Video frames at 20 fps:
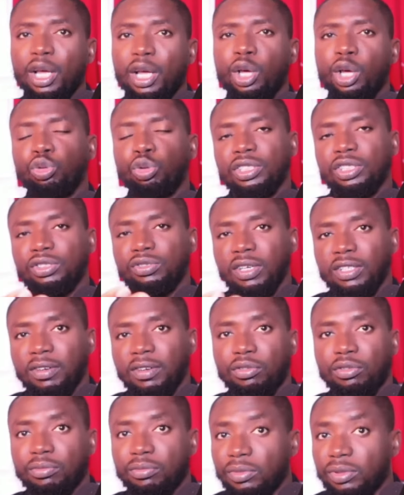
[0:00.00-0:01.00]
to all these transfer
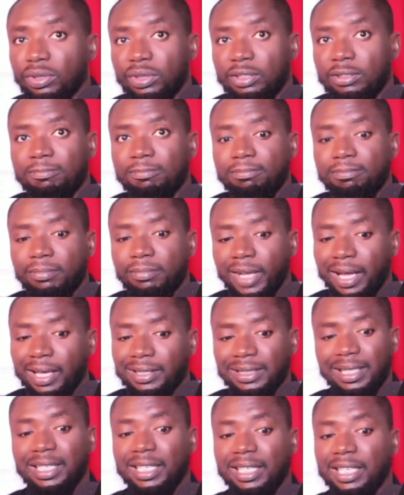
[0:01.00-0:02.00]
rumors. Like I
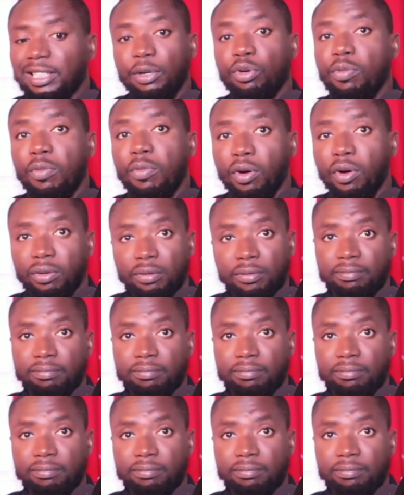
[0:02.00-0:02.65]
said, it's a rumor.